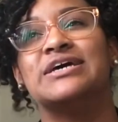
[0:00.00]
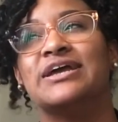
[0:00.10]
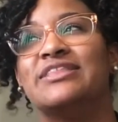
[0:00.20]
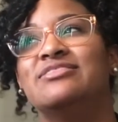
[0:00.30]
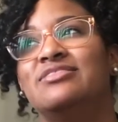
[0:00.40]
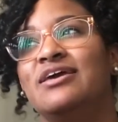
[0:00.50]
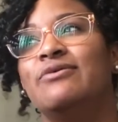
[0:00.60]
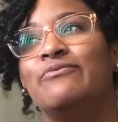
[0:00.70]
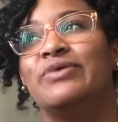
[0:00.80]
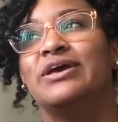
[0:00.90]
And I think
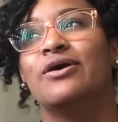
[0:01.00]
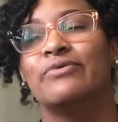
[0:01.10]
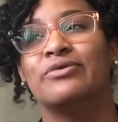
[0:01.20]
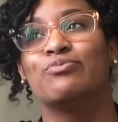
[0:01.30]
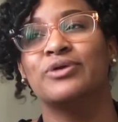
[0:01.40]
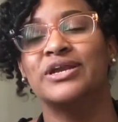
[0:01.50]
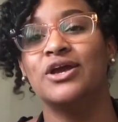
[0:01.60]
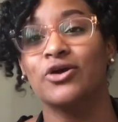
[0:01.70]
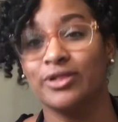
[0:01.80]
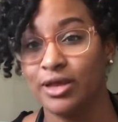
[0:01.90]
we go in pretty
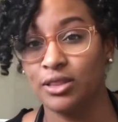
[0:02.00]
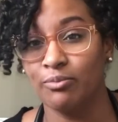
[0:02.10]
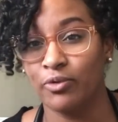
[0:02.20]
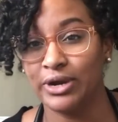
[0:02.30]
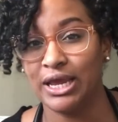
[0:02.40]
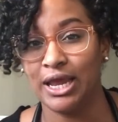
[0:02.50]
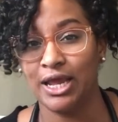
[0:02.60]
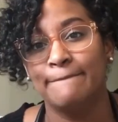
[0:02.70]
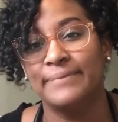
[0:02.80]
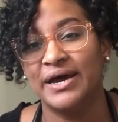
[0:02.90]
early in the morning,
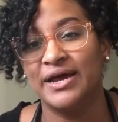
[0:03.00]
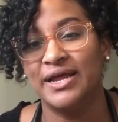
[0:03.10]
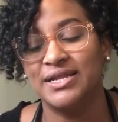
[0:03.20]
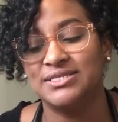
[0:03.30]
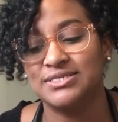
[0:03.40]
but